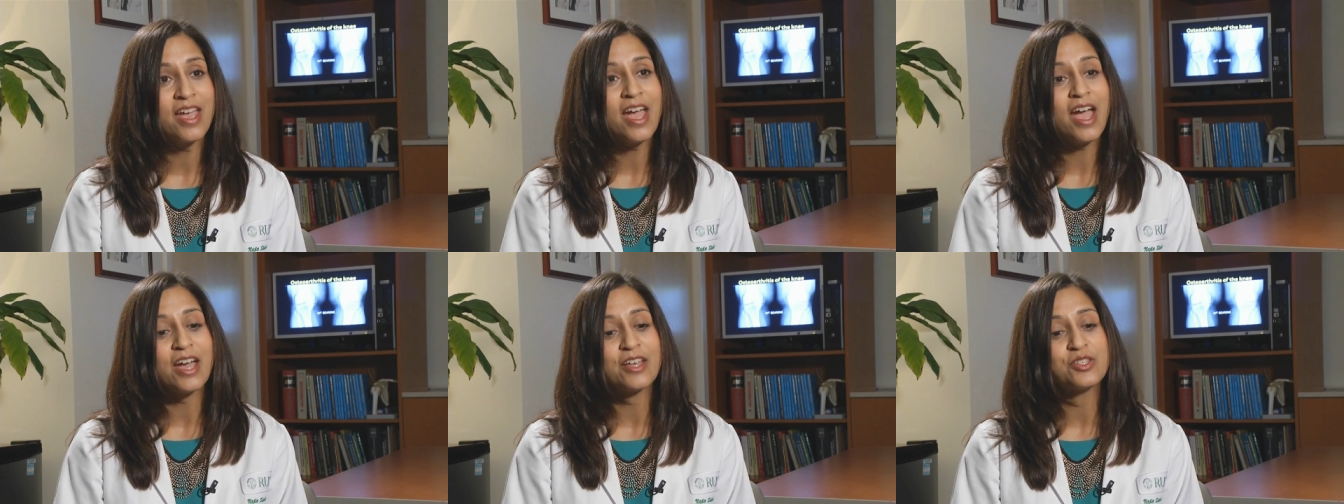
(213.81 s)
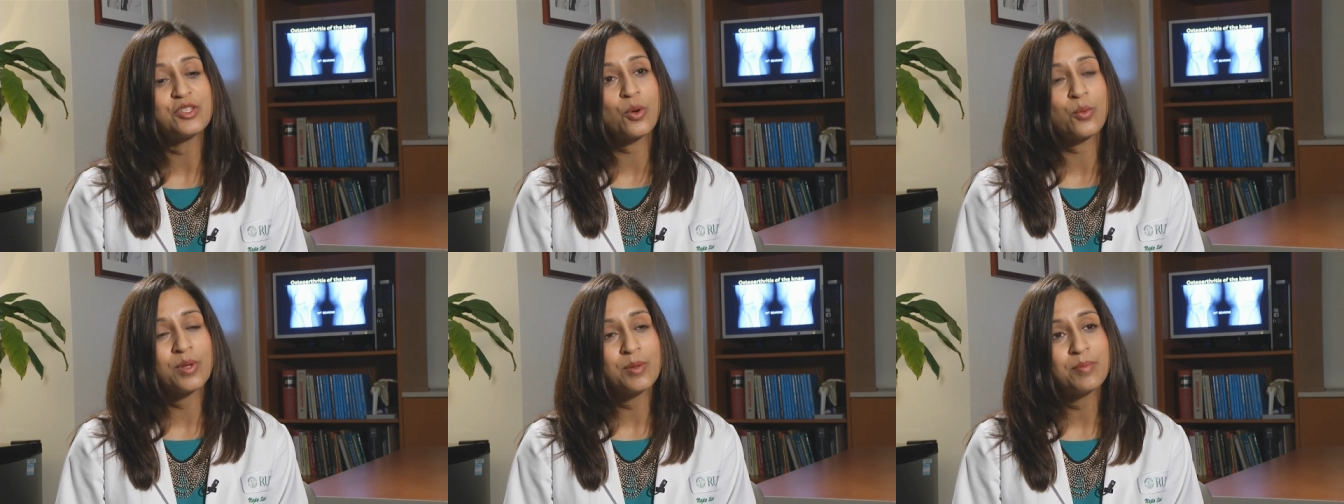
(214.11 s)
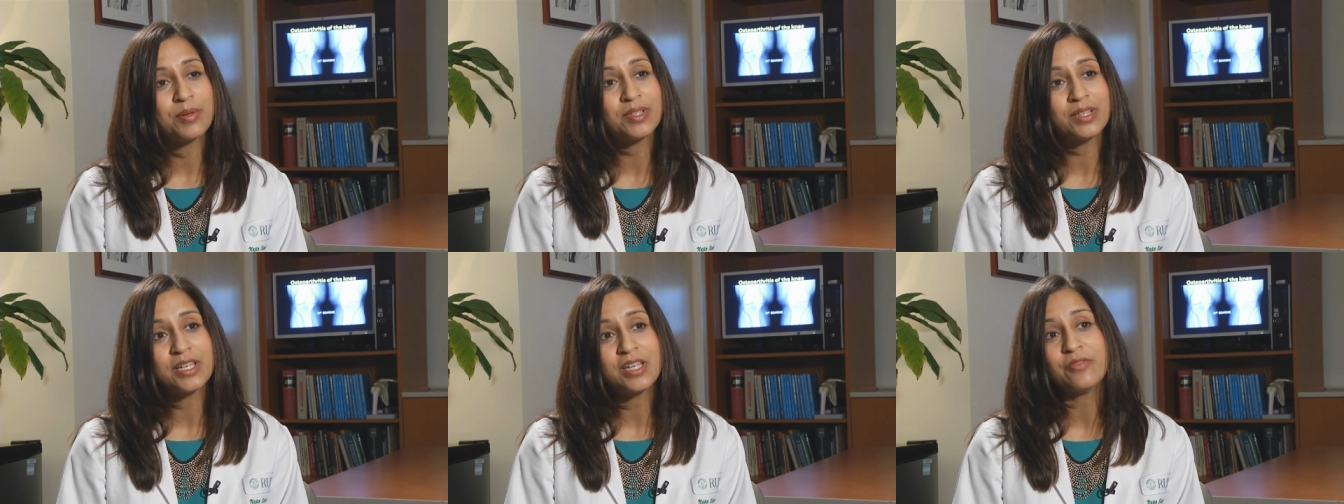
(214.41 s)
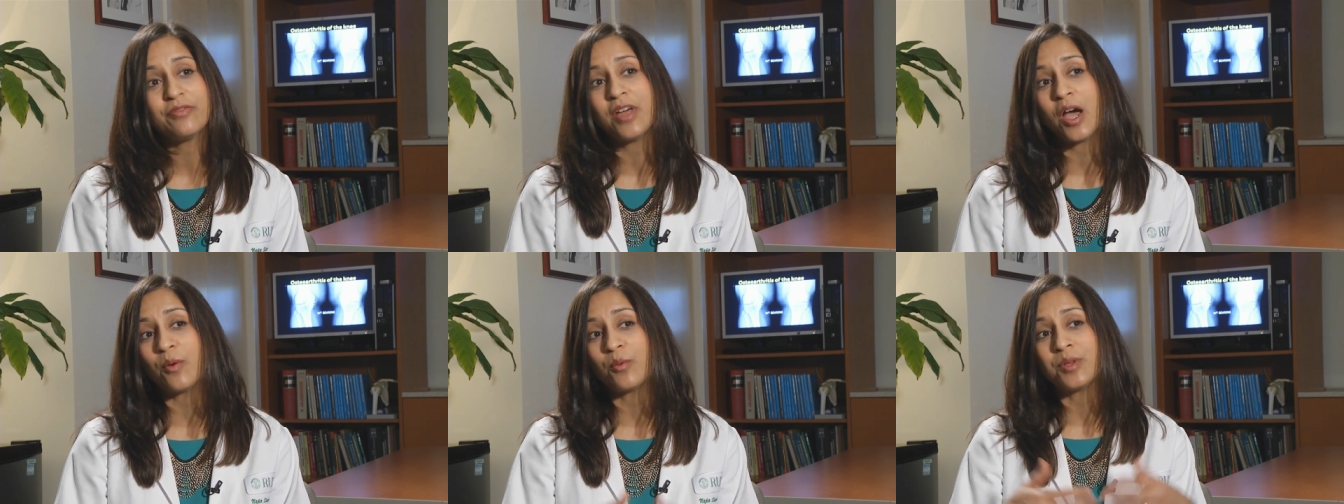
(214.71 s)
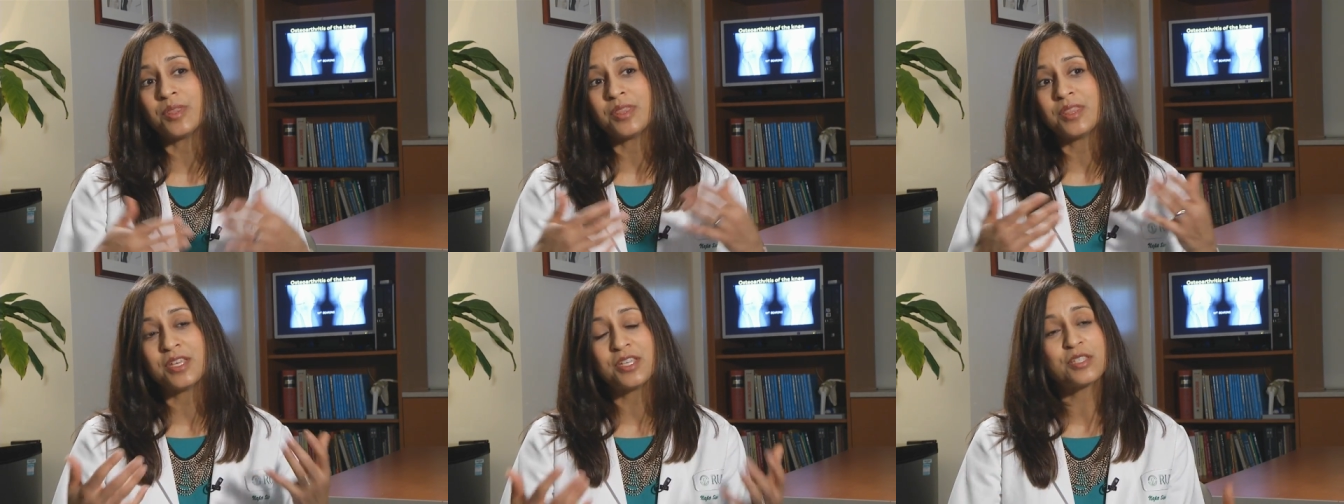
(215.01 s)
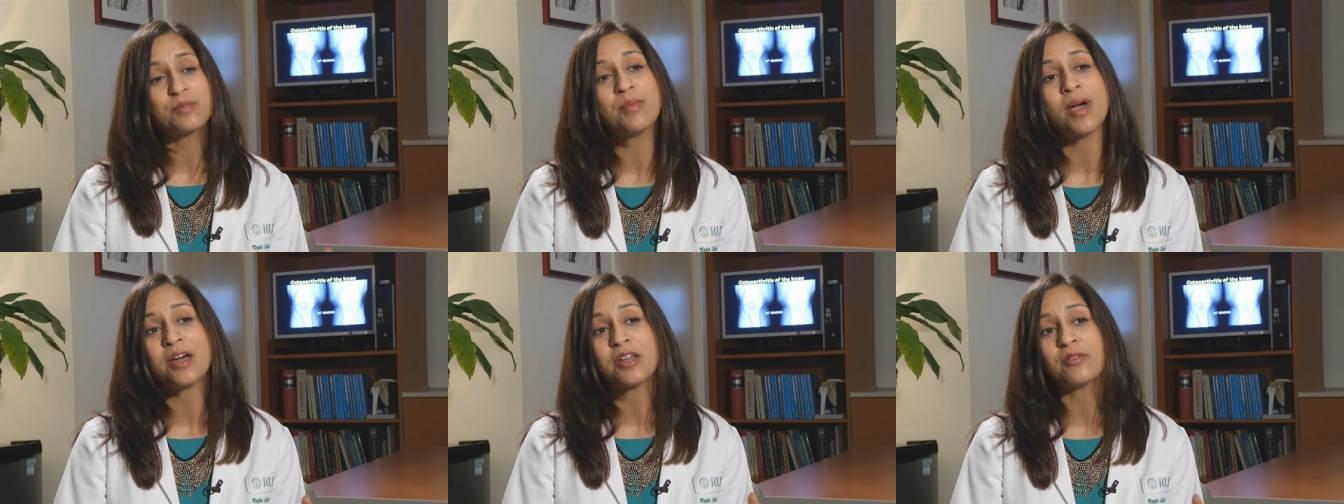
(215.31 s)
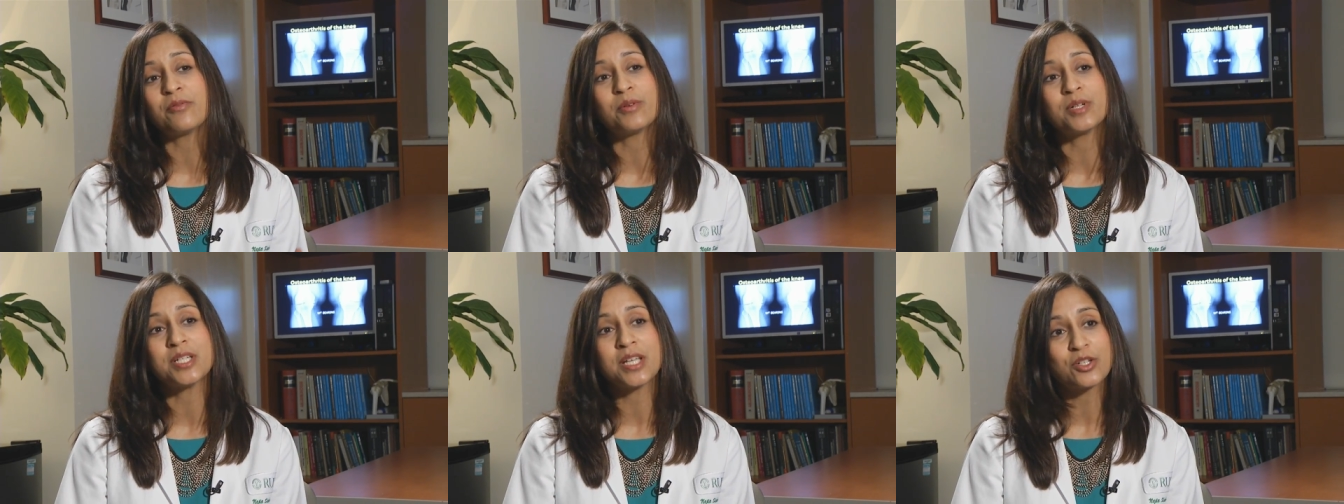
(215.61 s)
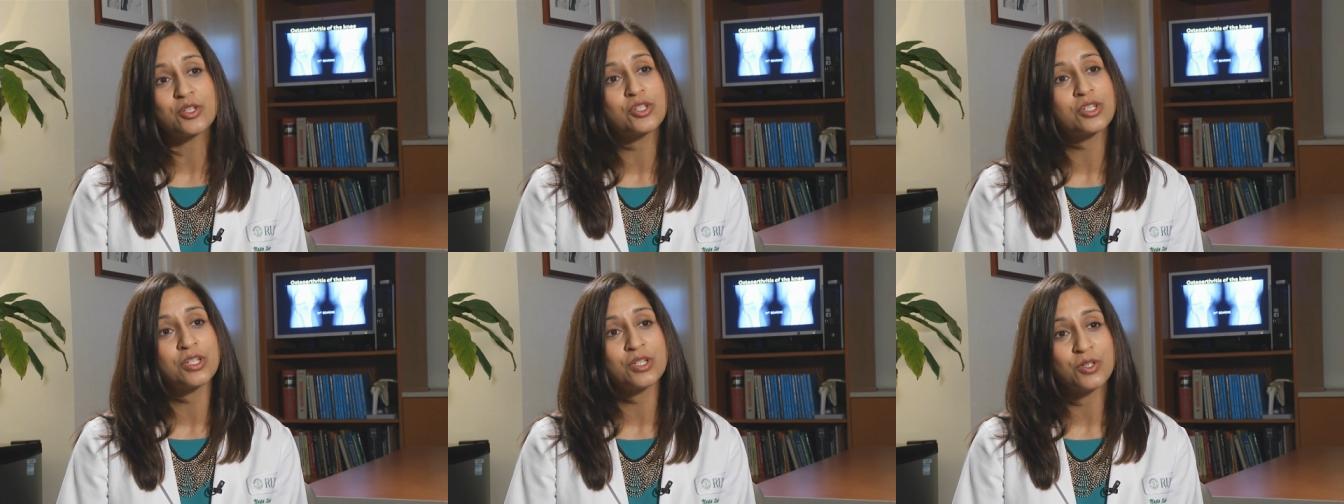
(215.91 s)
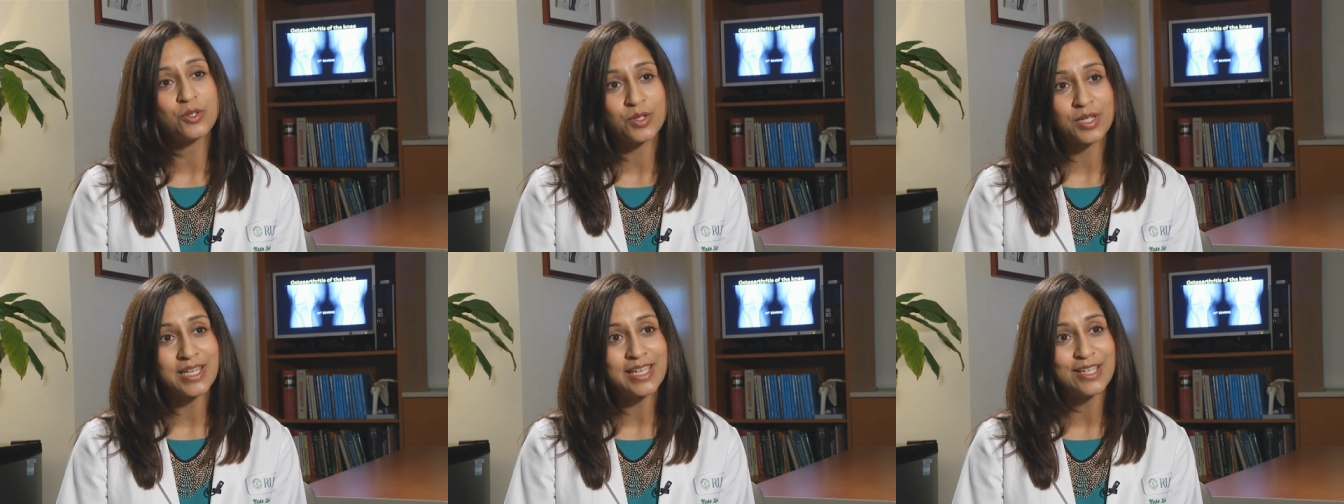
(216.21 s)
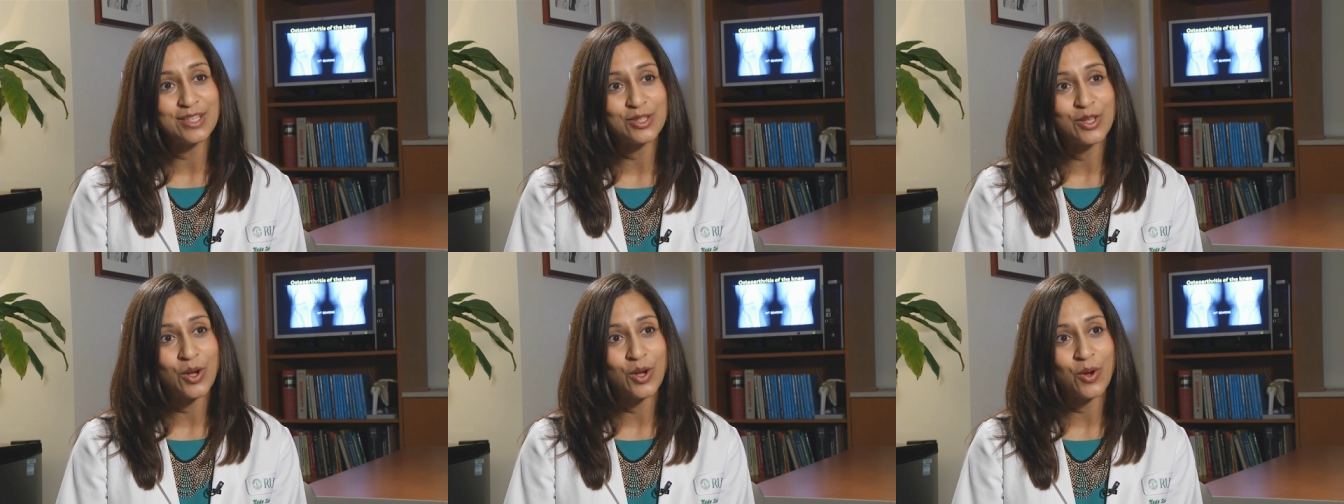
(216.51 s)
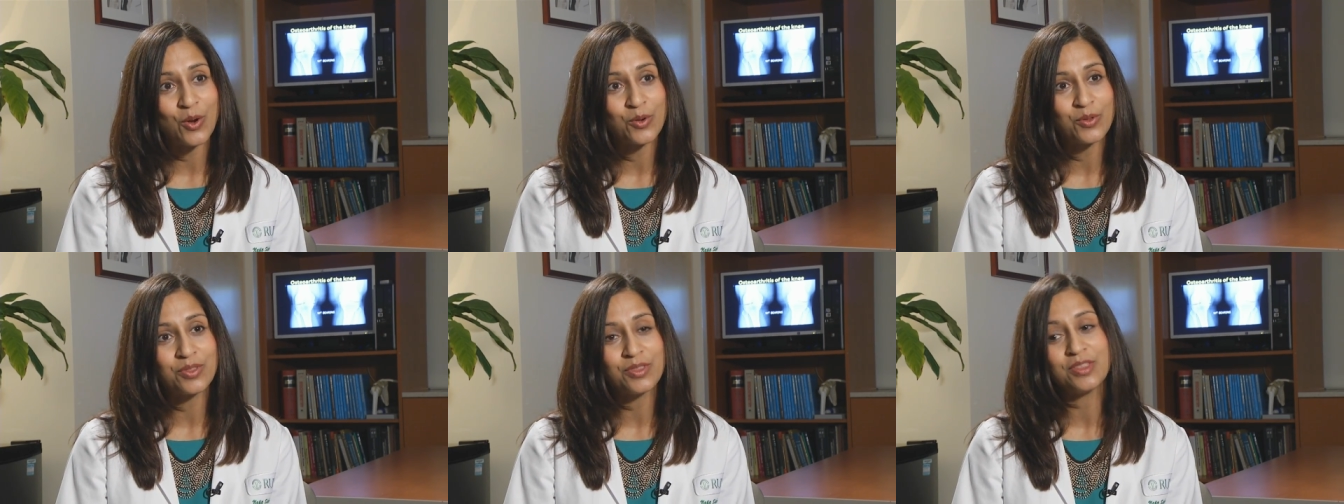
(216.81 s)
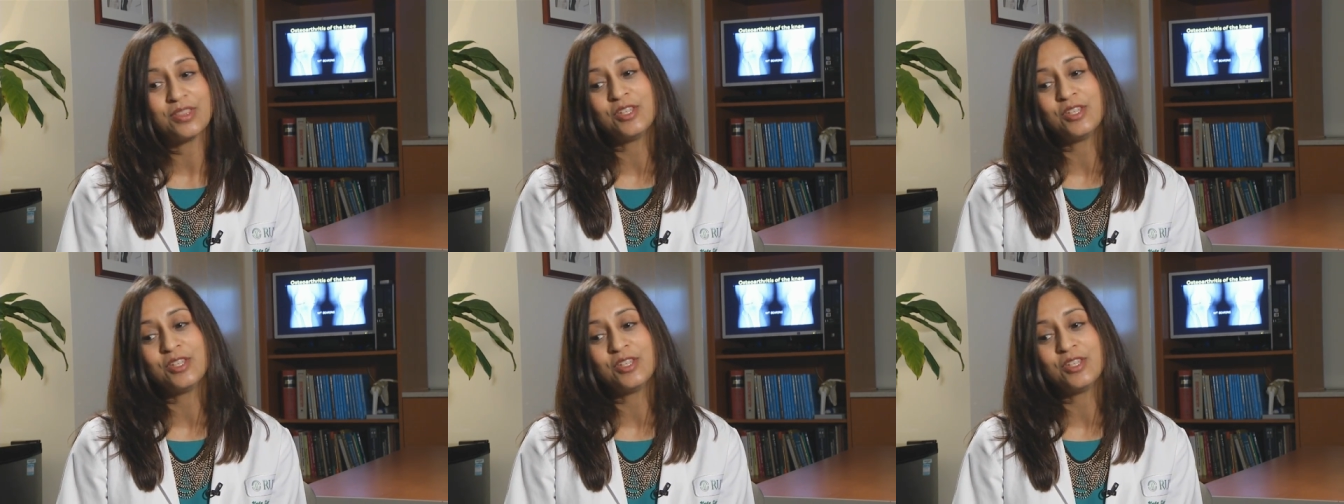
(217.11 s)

And so we believe that with this amount of reduction in your knee load,